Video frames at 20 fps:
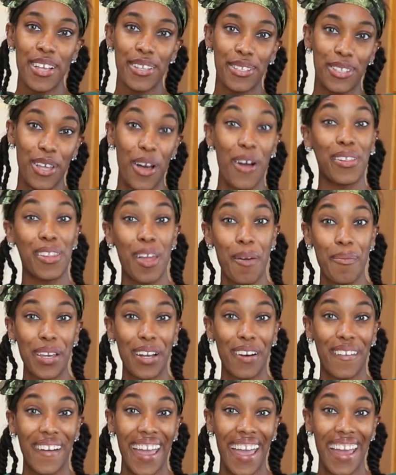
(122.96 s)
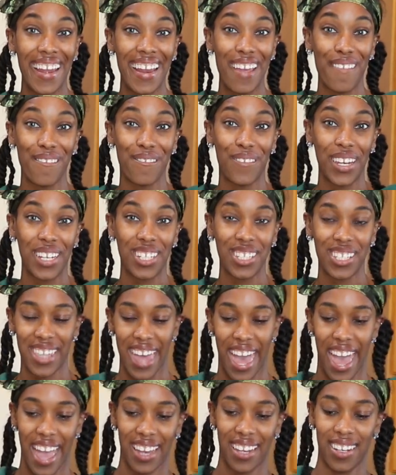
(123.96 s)
So let me go ahead and finish
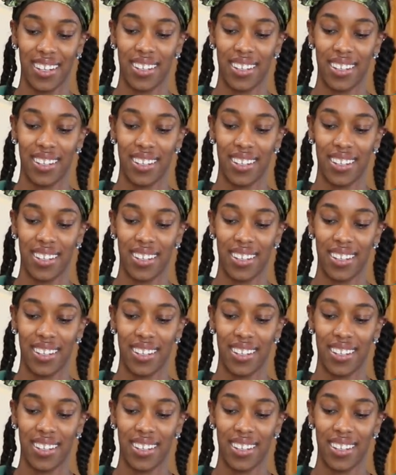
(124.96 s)
that.